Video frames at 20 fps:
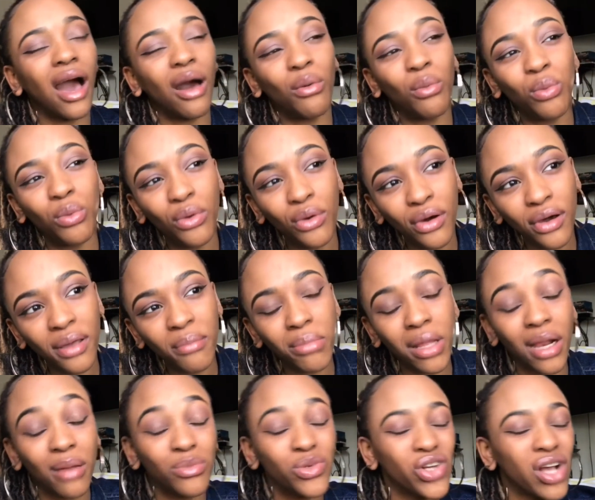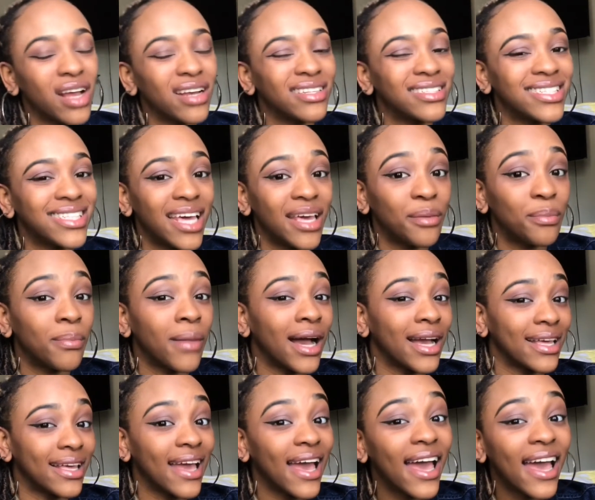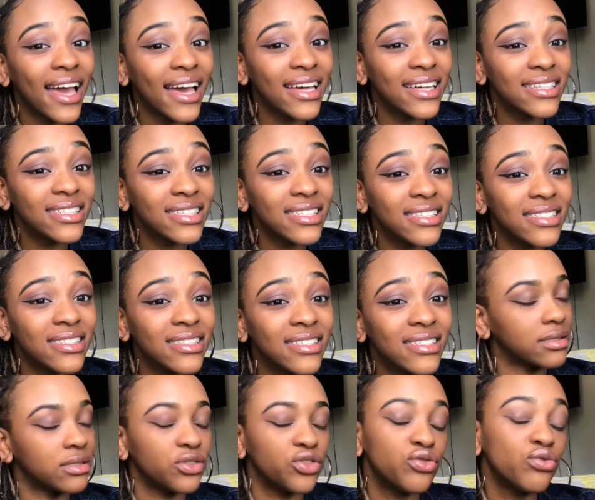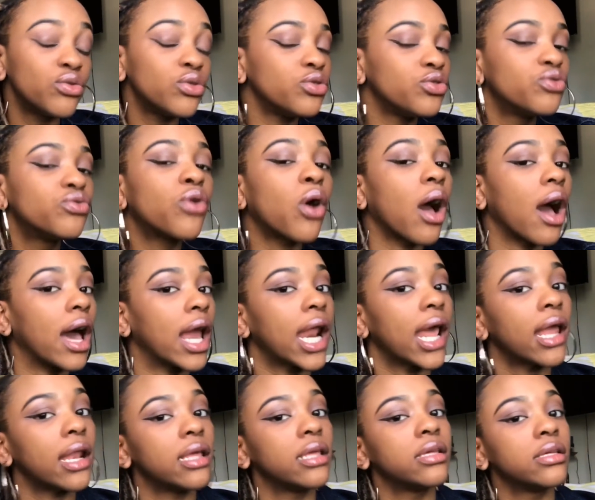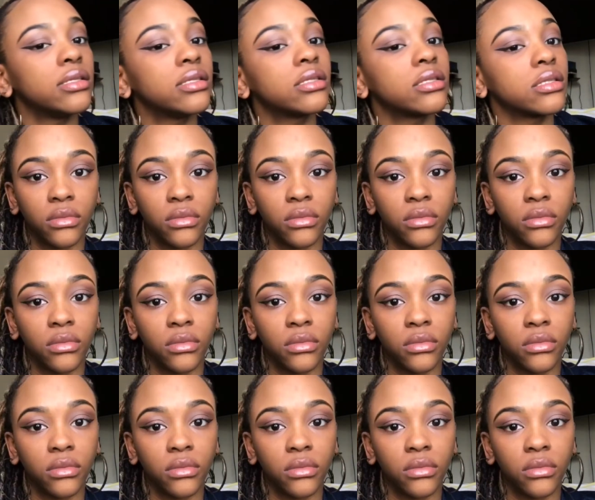I would, but I'm trying to save my gas. You know how that is.